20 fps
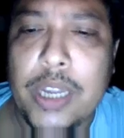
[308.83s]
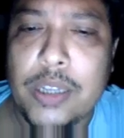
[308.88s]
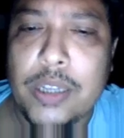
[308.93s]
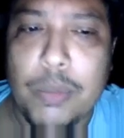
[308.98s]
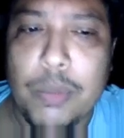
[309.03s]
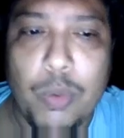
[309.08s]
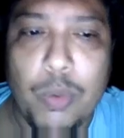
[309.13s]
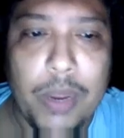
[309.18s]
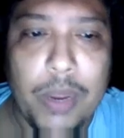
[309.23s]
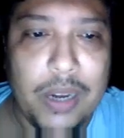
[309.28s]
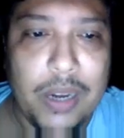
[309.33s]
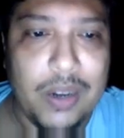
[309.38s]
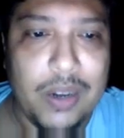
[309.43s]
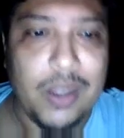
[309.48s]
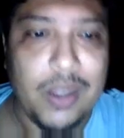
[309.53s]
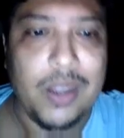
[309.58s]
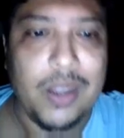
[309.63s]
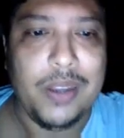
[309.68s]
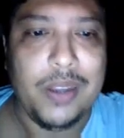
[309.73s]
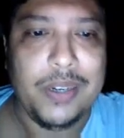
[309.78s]
the mobile
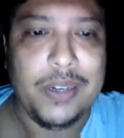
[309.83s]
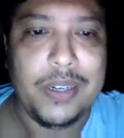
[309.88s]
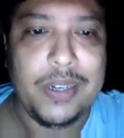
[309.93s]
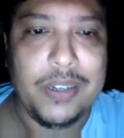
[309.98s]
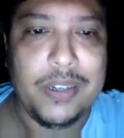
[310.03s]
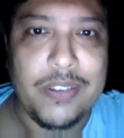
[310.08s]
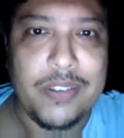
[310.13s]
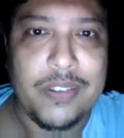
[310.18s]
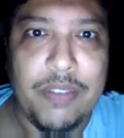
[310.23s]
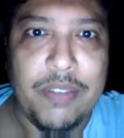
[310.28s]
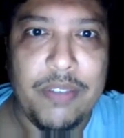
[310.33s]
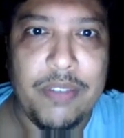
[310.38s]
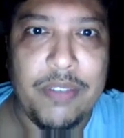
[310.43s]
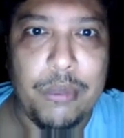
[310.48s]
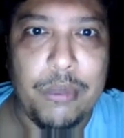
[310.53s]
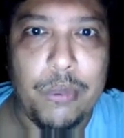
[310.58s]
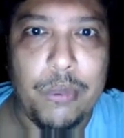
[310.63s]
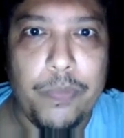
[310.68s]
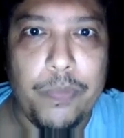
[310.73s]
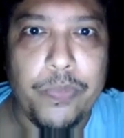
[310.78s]
internet is available.
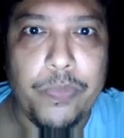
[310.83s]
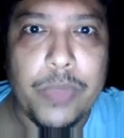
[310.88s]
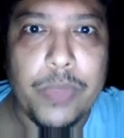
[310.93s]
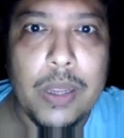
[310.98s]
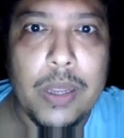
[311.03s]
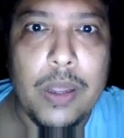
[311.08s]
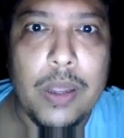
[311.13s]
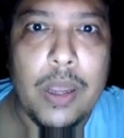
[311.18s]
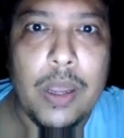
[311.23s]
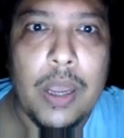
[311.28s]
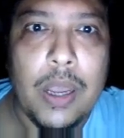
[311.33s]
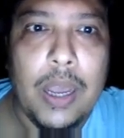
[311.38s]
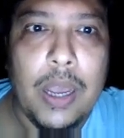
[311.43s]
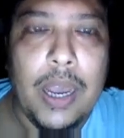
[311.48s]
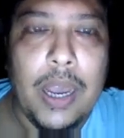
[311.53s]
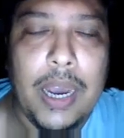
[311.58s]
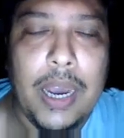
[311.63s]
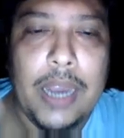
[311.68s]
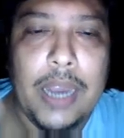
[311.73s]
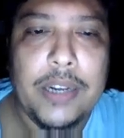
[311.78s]

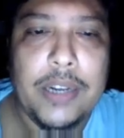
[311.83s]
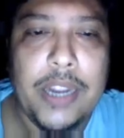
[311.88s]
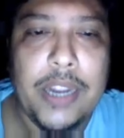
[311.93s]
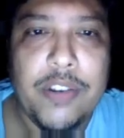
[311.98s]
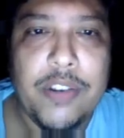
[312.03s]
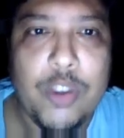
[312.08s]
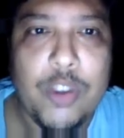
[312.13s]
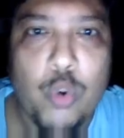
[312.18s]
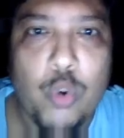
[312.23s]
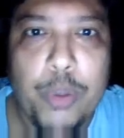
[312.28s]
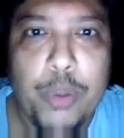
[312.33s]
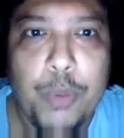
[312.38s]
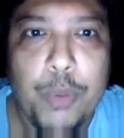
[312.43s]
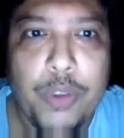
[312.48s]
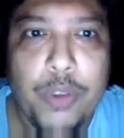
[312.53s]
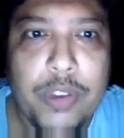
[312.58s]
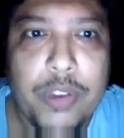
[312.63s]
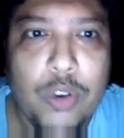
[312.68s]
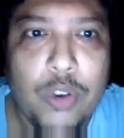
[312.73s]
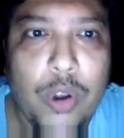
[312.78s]
And here's a quick pros
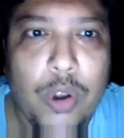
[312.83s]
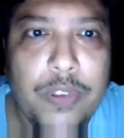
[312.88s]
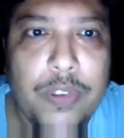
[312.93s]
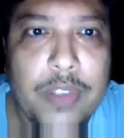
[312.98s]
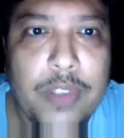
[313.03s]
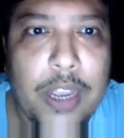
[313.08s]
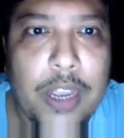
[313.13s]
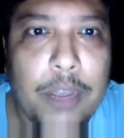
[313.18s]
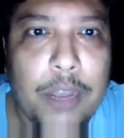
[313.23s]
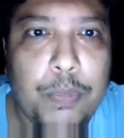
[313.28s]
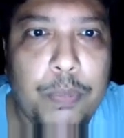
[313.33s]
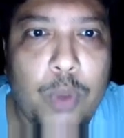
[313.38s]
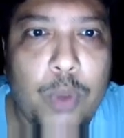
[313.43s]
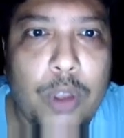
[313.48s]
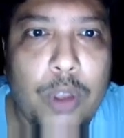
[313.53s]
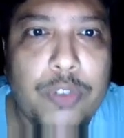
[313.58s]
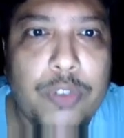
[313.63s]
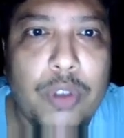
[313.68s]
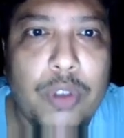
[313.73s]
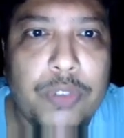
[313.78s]
and cons.
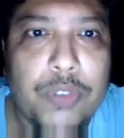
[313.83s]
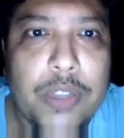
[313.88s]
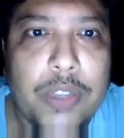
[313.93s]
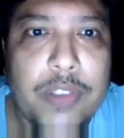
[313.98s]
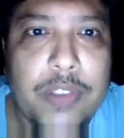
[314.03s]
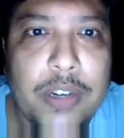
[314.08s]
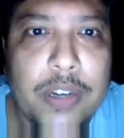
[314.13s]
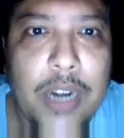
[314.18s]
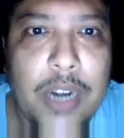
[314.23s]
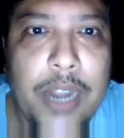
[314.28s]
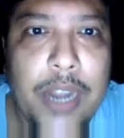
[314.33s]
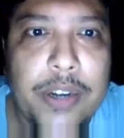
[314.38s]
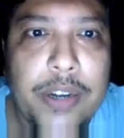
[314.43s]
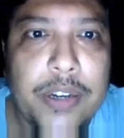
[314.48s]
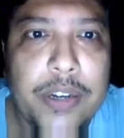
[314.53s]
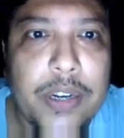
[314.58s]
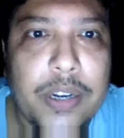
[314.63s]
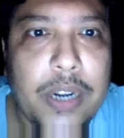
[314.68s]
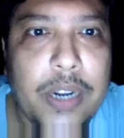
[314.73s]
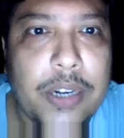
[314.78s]
Pros of the satellite
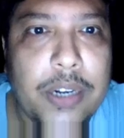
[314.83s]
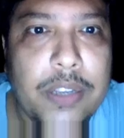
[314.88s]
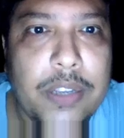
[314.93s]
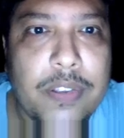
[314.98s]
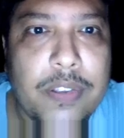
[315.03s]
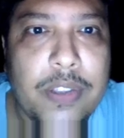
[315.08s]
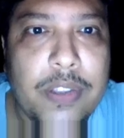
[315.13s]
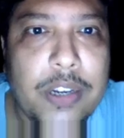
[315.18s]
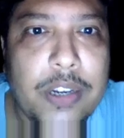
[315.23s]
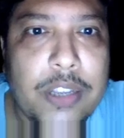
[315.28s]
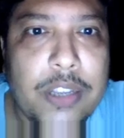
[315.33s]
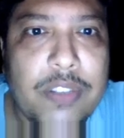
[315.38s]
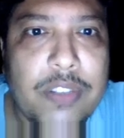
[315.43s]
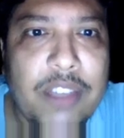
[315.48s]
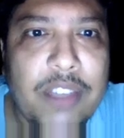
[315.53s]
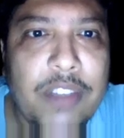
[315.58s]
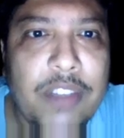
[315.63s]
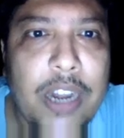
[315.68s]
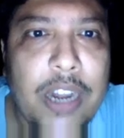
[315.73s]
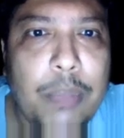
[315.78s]
internet is it is
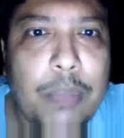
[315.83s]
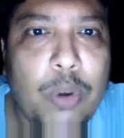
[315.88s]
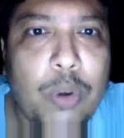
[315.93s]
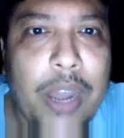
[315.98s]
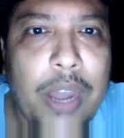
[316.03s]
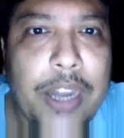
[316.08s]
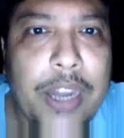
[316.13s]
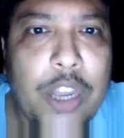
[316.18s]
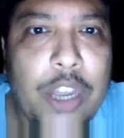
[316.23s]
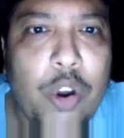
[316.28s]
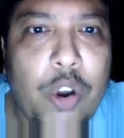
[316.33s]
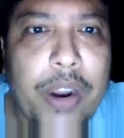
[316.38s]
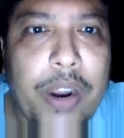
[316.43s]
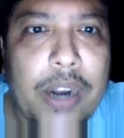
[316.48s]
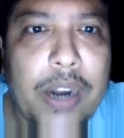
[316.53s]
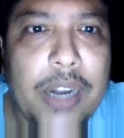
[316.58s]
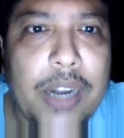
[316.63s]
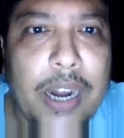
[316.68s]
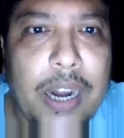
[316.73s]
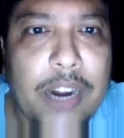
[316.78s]
available anywhere,
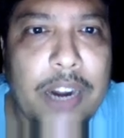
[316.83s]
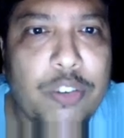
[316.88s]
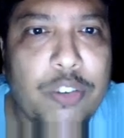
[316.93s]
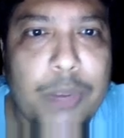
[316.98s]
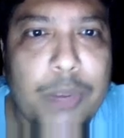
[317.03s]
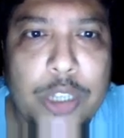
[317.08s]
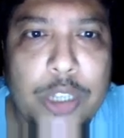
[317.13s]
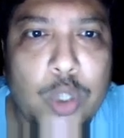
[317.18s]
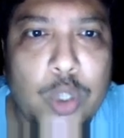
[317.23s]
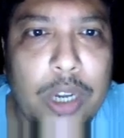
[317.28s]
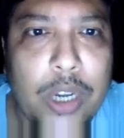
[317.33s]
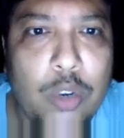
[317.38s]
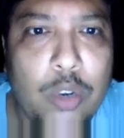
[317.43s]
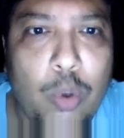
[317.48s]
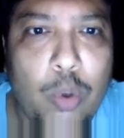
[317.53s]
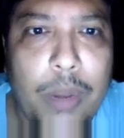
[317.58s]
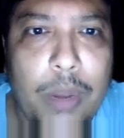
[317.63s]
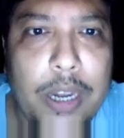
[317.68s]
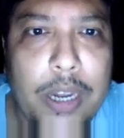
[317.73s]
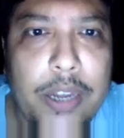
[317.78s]
connects virtually
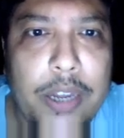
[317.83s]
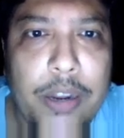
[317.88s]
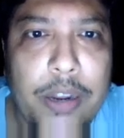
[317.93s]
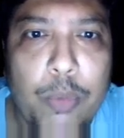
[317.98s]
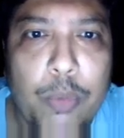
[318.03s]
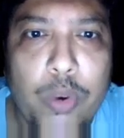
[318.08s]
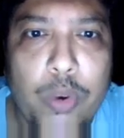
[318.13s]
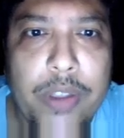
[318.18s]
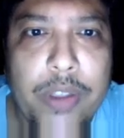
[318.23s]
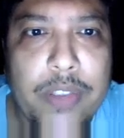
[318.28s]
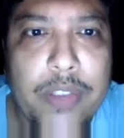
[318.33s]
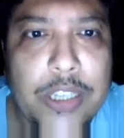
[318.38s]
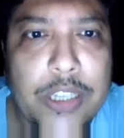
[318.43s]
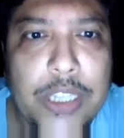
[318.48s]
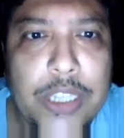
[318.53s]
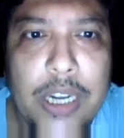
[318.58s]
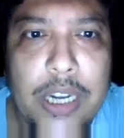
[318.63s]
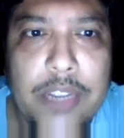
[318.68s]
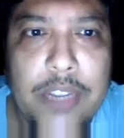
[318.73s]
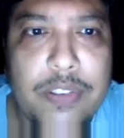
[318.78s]
globally. Remote
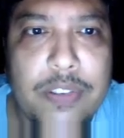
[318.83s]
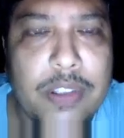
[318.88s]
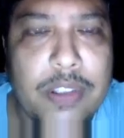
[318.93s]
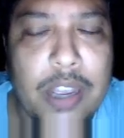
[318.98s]
essential is